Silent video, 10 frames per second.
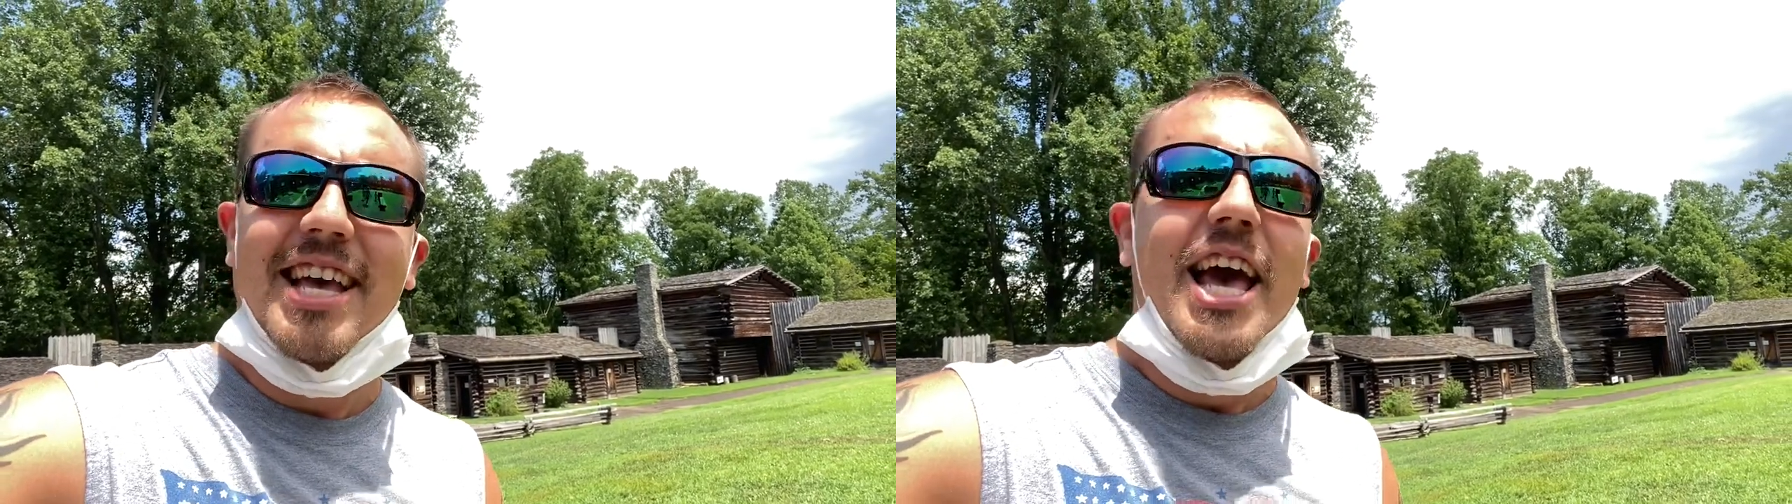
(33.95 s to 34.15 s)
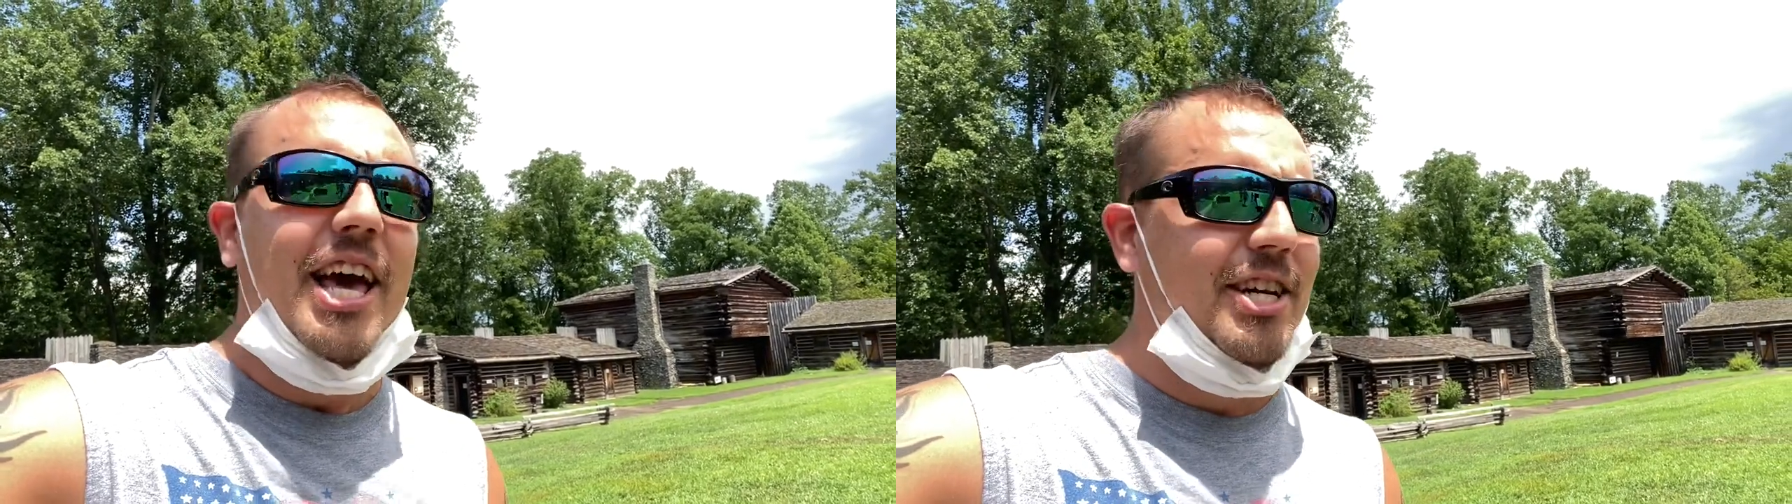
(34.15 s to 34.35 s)

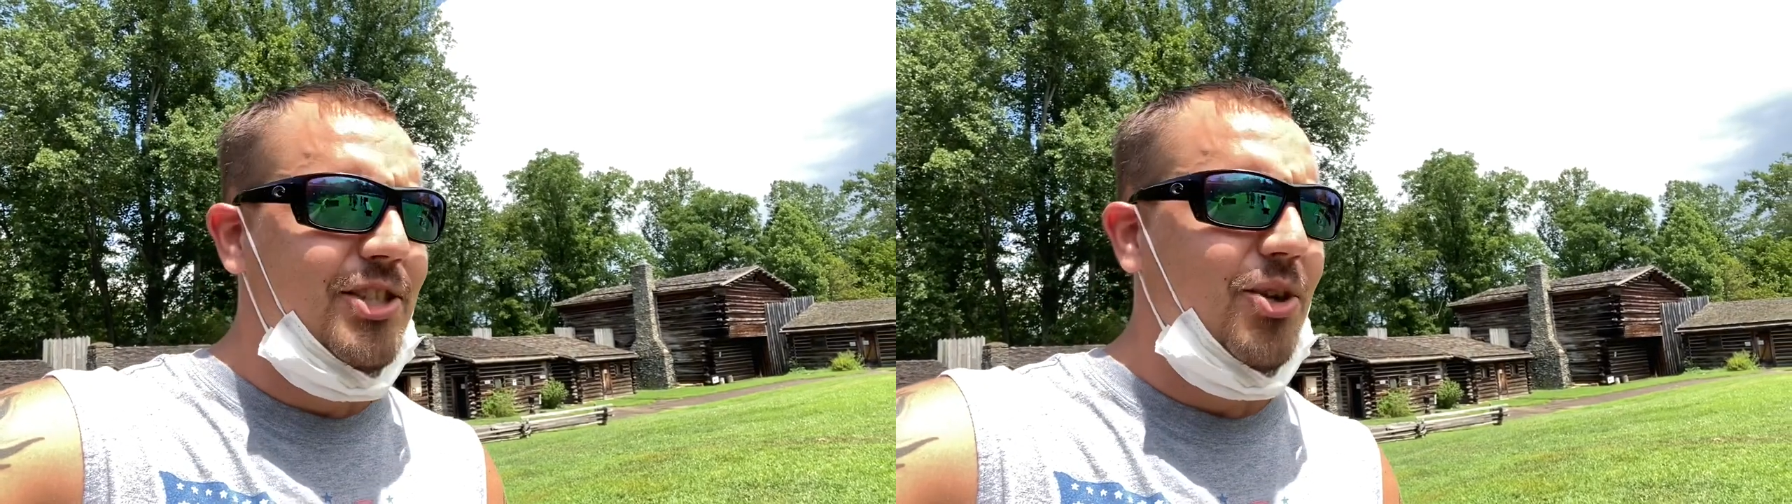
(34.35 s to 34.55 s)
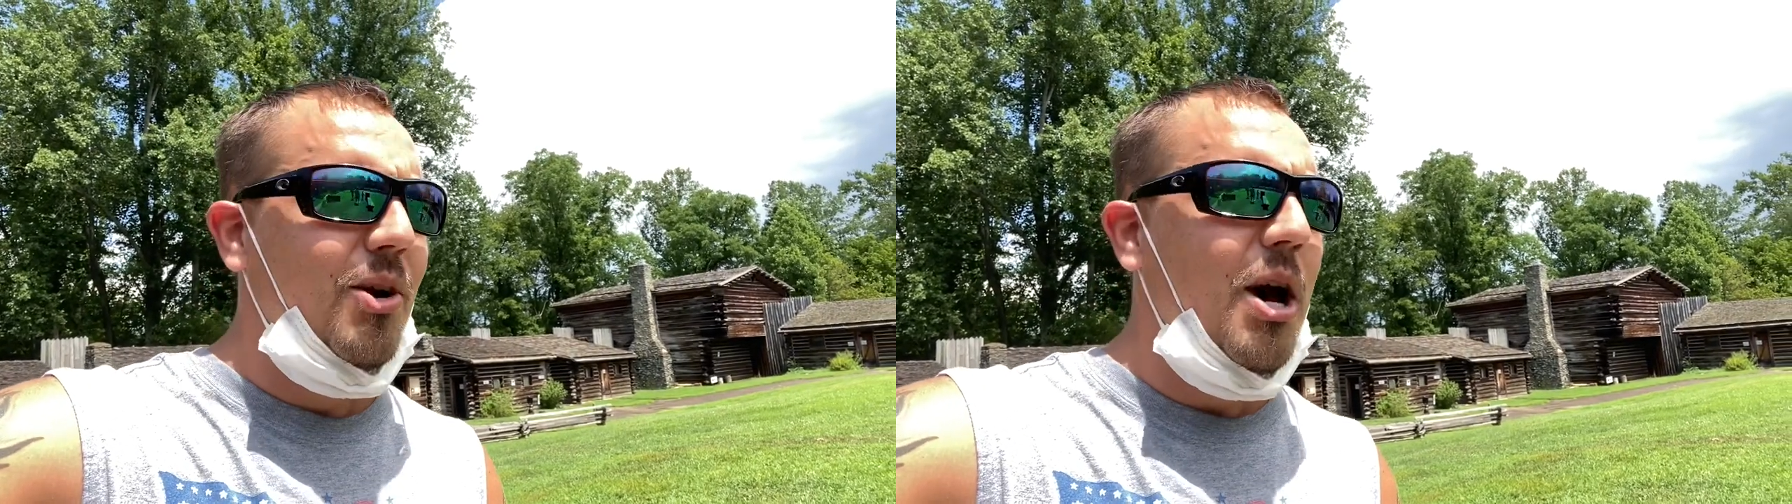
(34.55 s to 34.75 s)
and
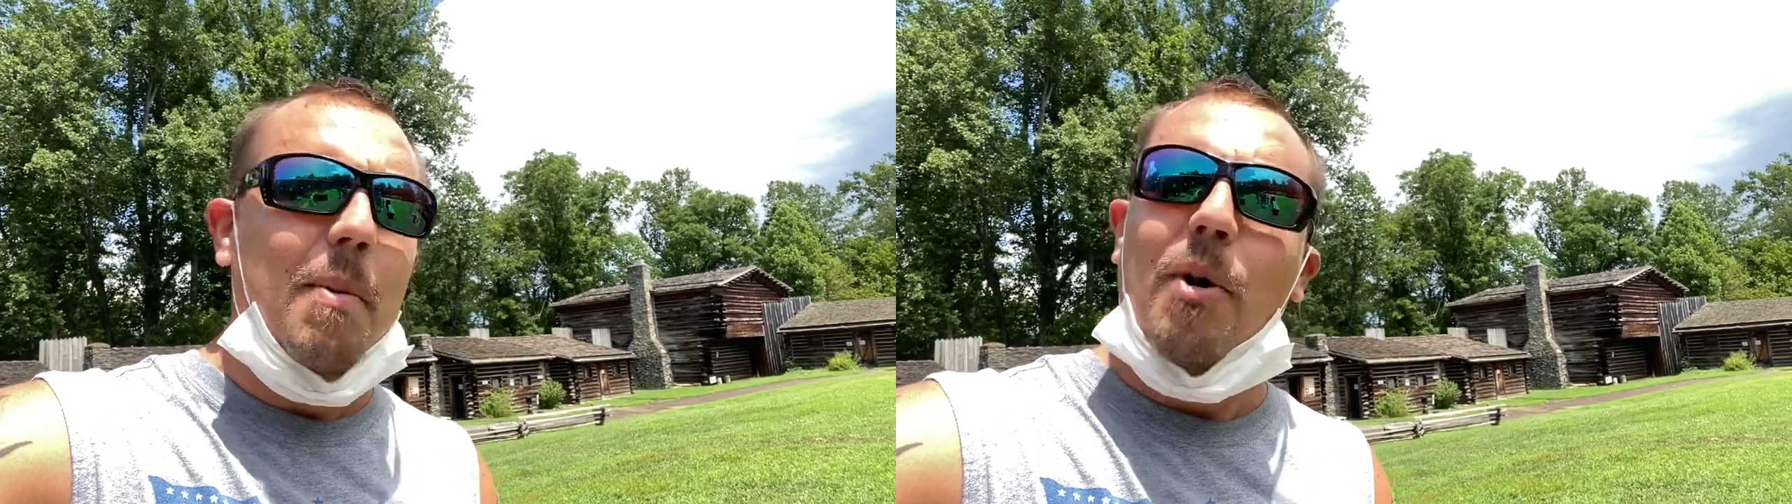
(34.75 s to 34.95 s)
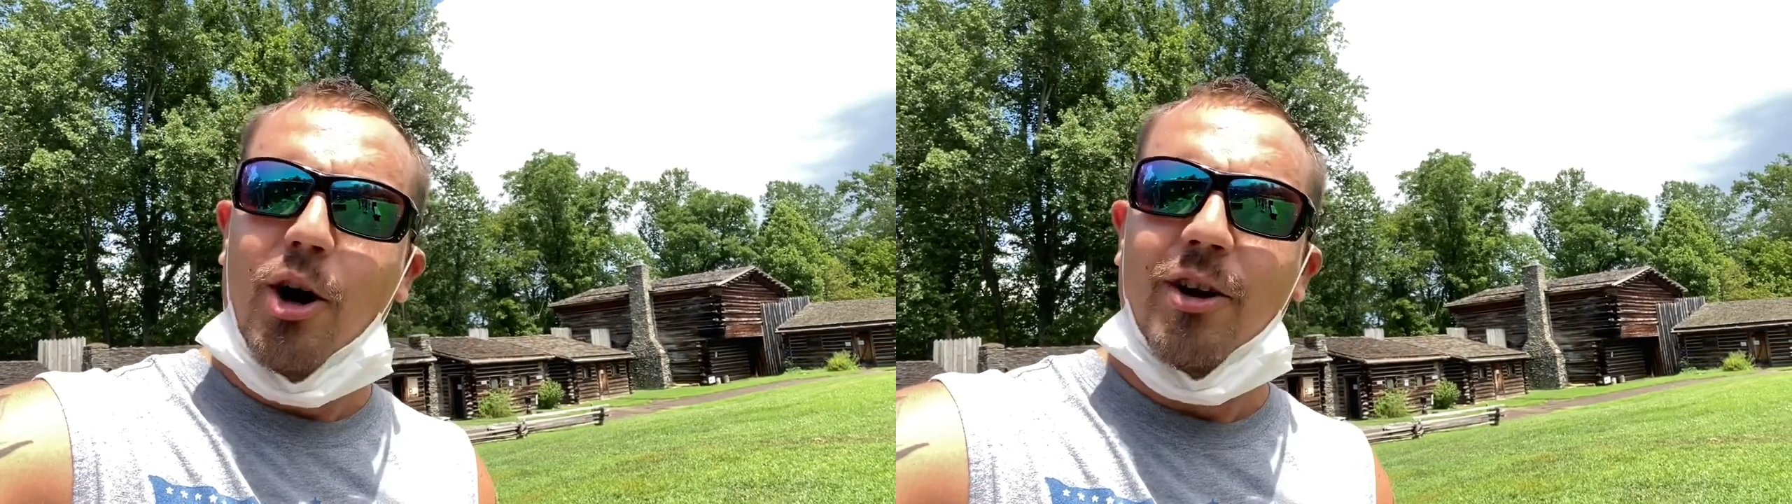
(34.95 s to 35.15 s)
enjoy a
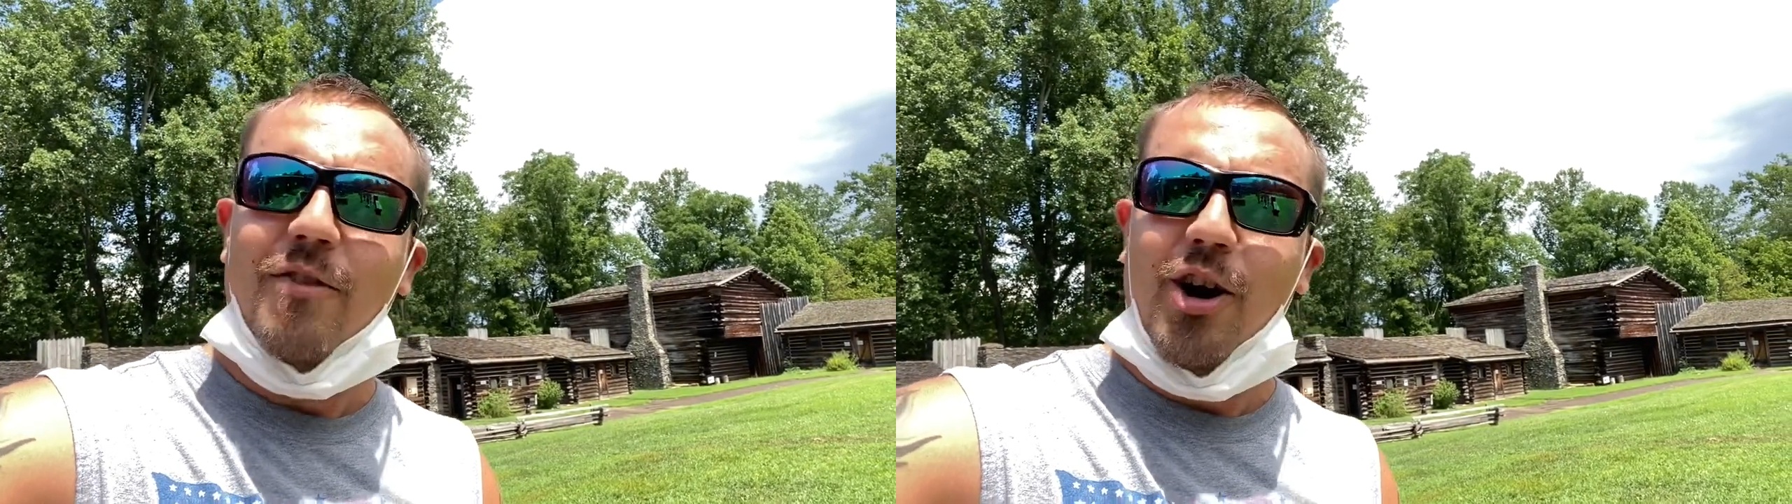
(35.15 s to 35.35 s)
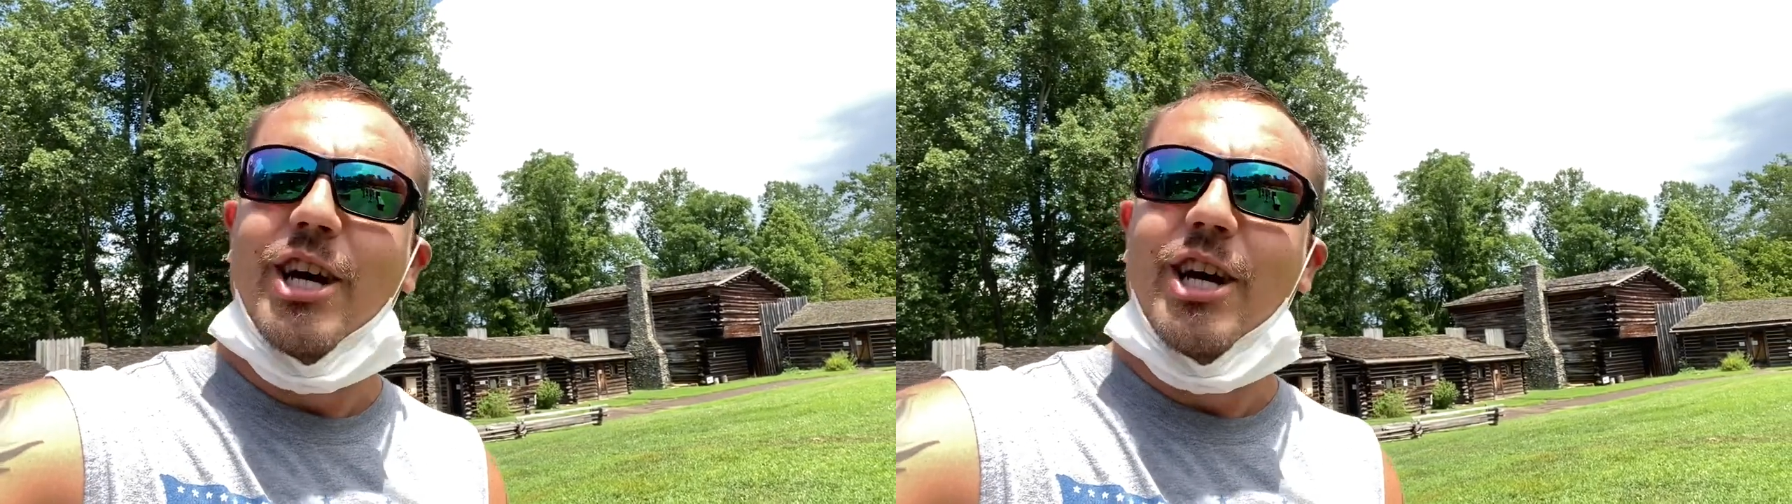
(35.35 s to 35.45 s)
part of our